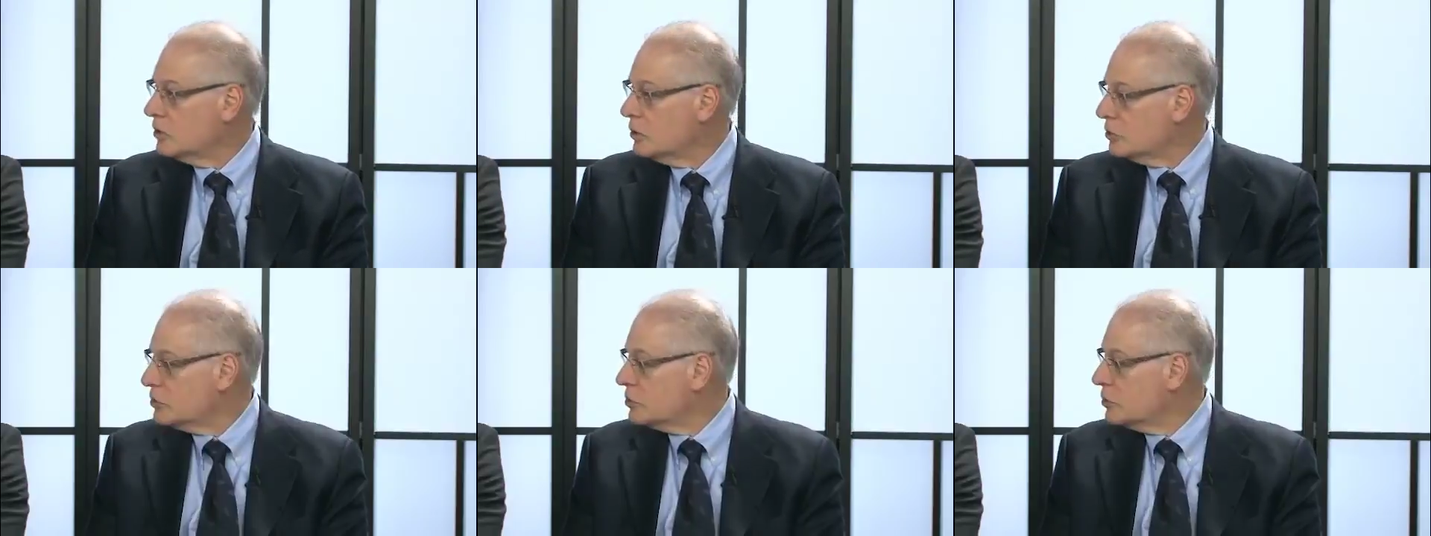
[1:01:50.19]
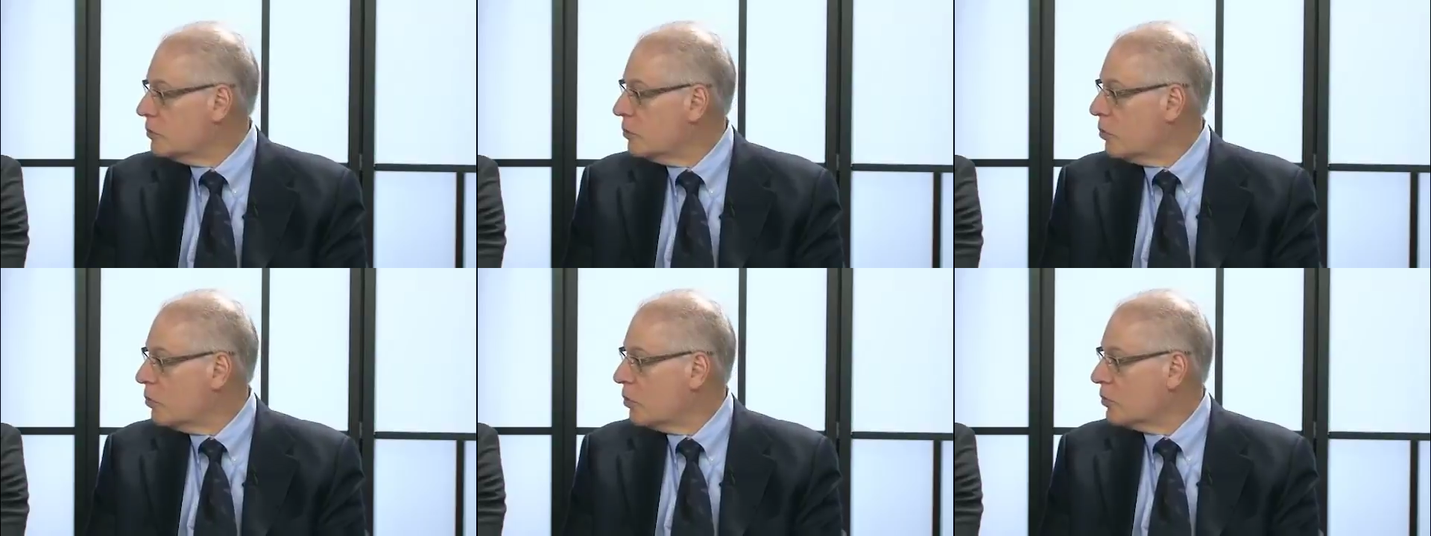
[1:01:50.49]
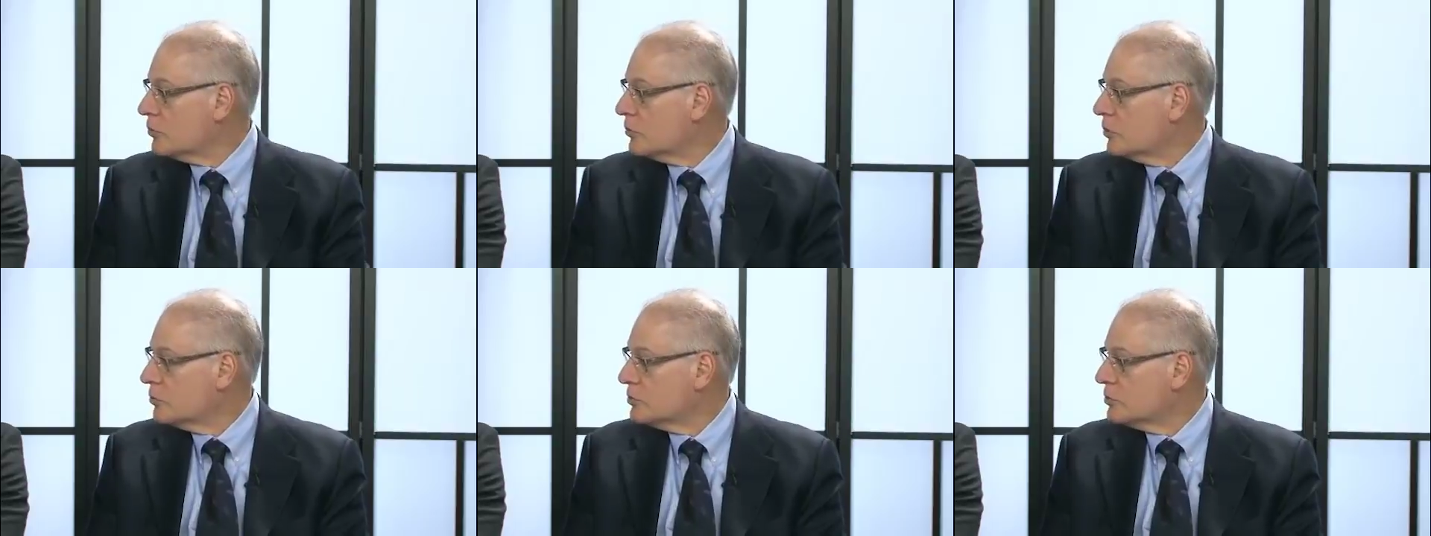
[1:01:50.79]
to
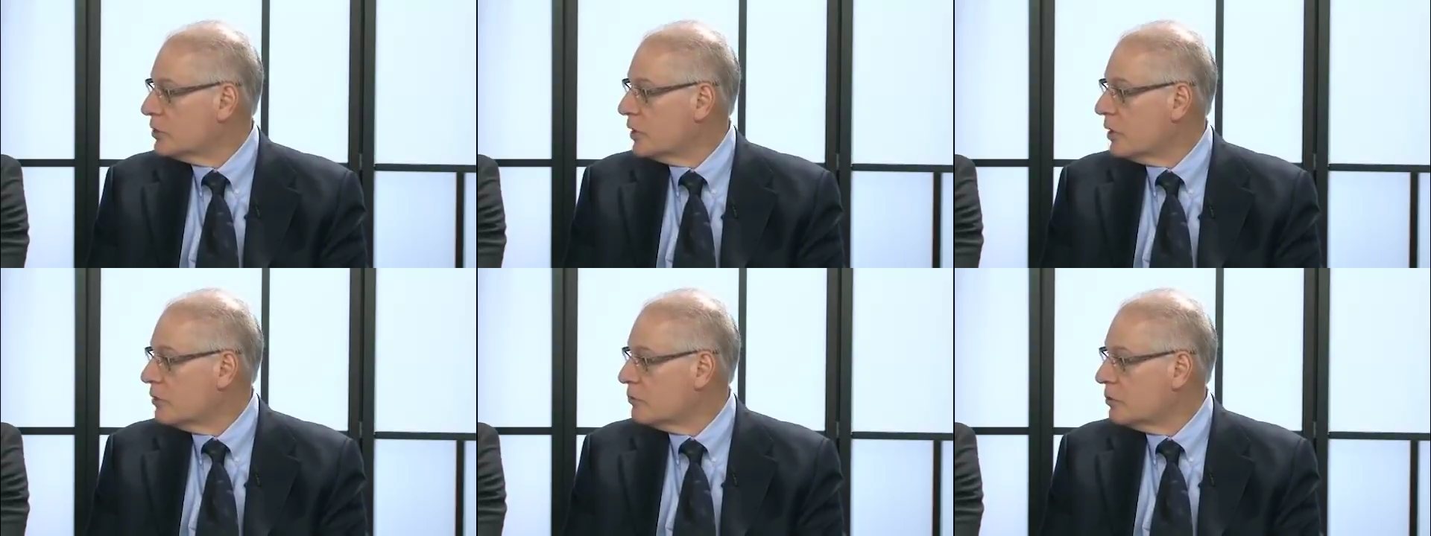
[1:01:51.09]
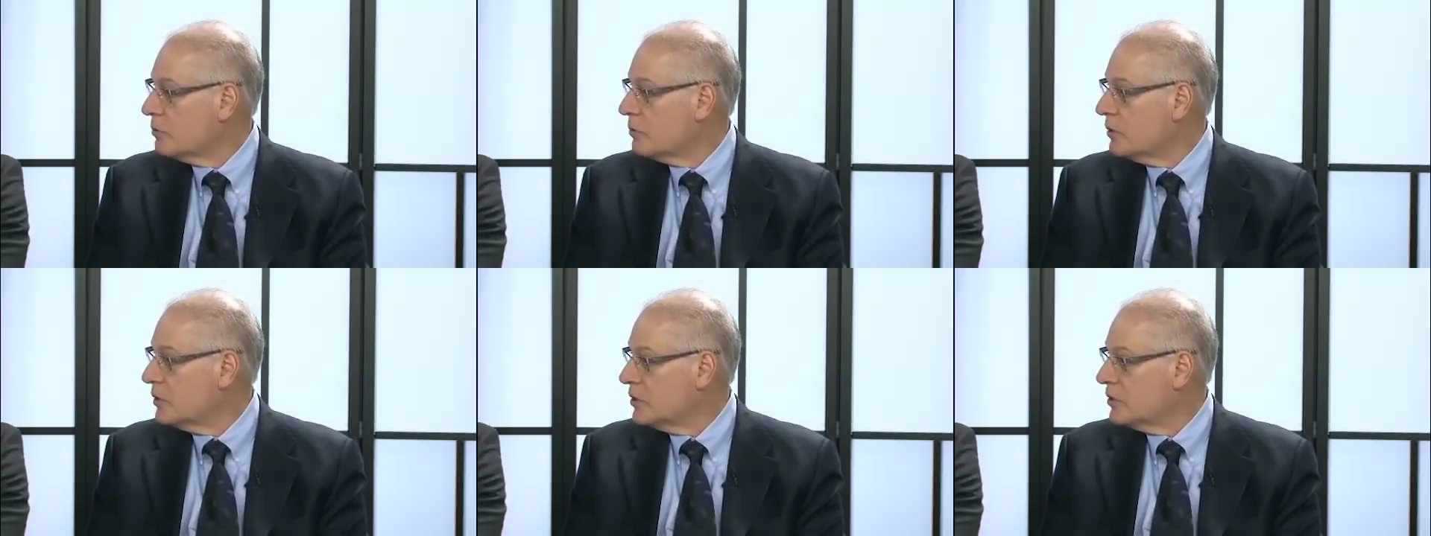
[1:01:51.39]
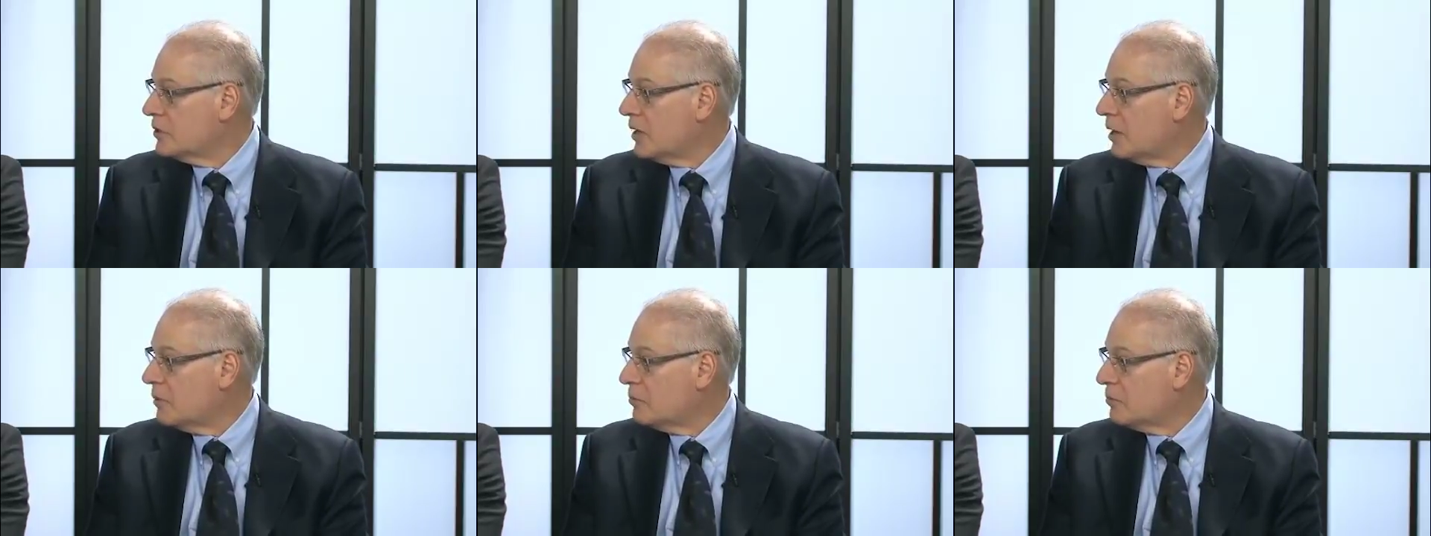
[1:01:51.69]
support those
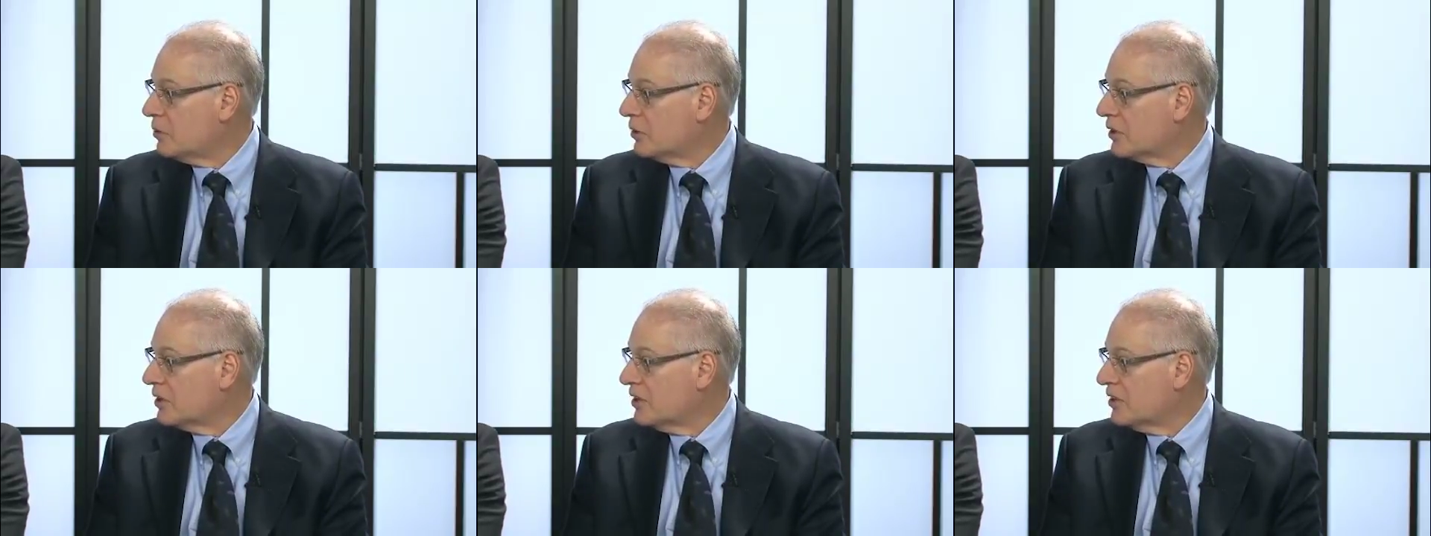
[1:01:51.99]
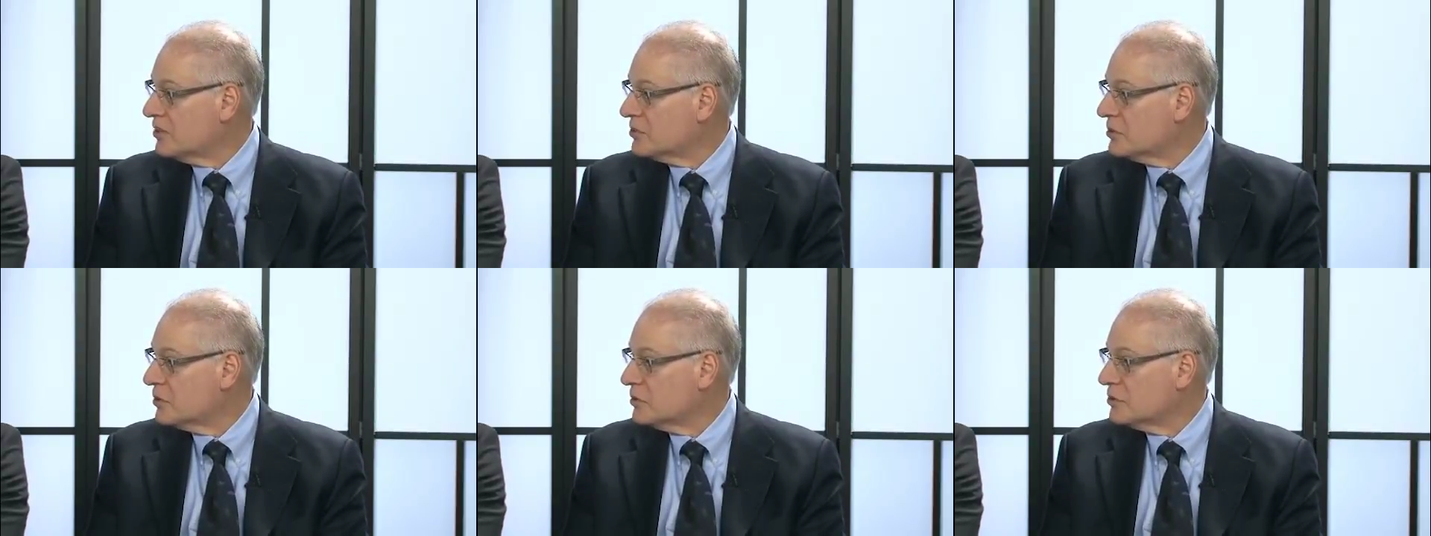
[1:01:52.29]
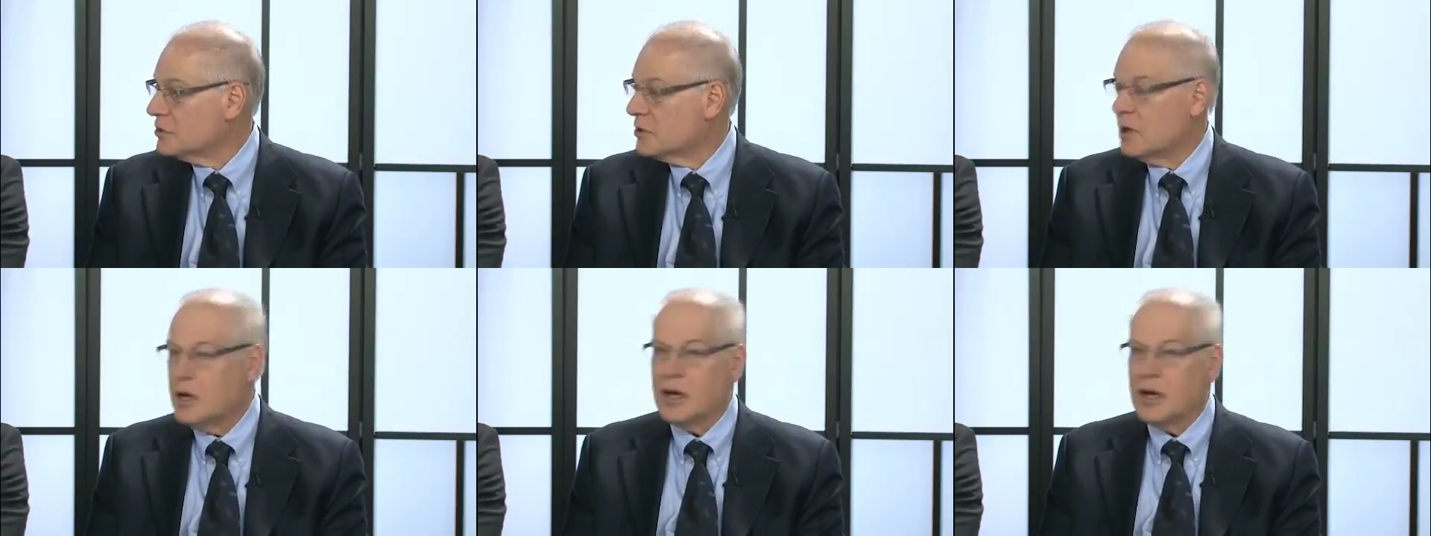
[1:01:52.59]
repeated
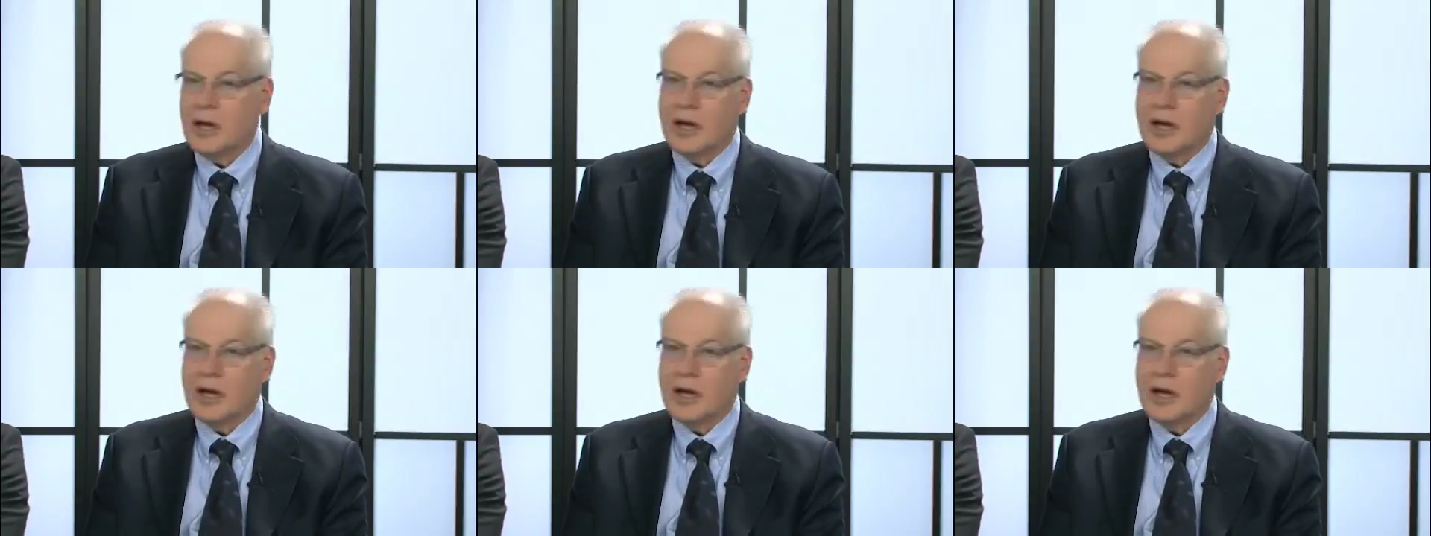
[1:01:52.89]
applications.